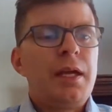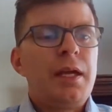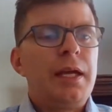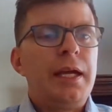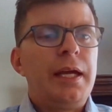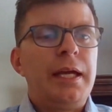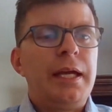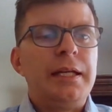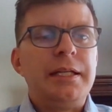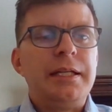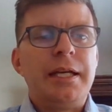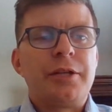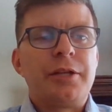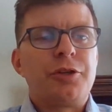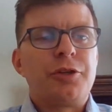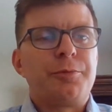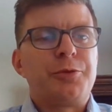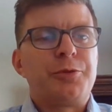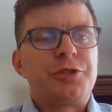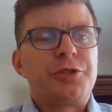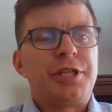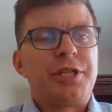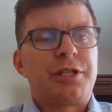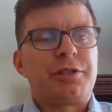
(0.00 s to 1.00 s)
Any
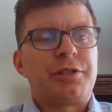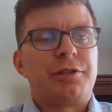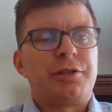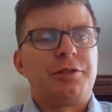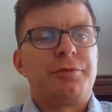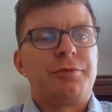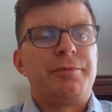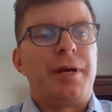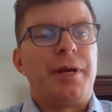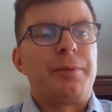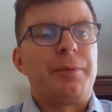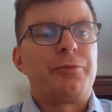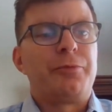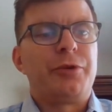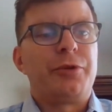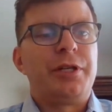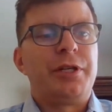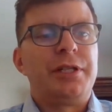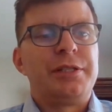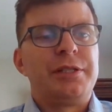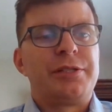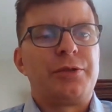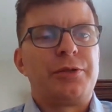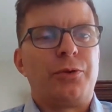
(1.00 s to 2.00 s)
other particular
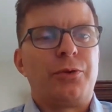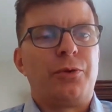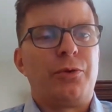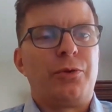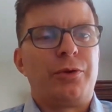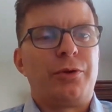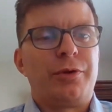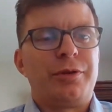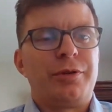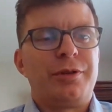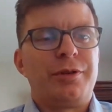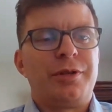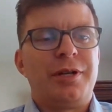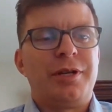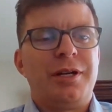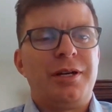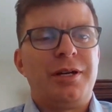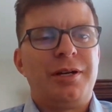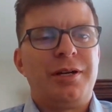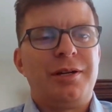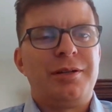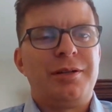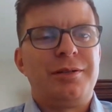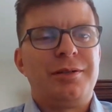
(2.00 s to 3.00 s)
memories
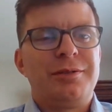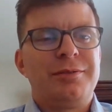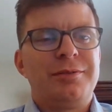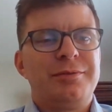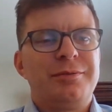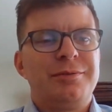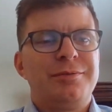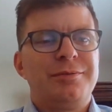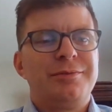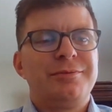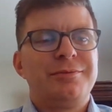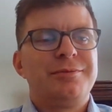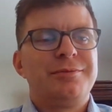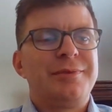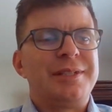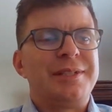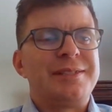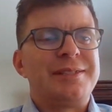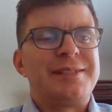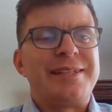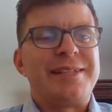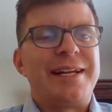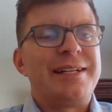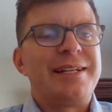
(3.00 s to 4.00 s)
or
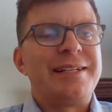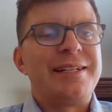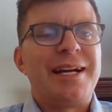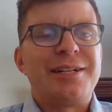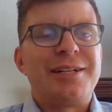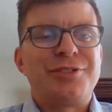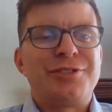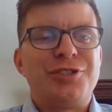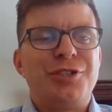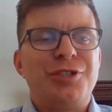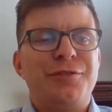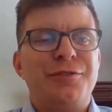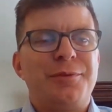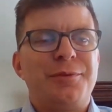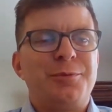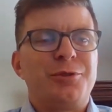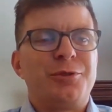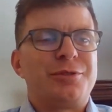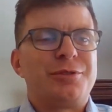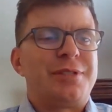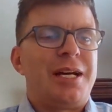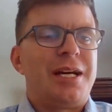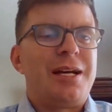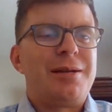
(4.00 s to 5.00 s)
that stand out to you from
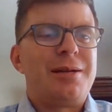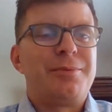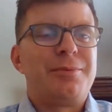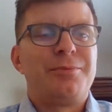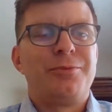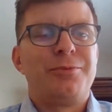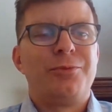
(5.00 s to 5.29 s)
your time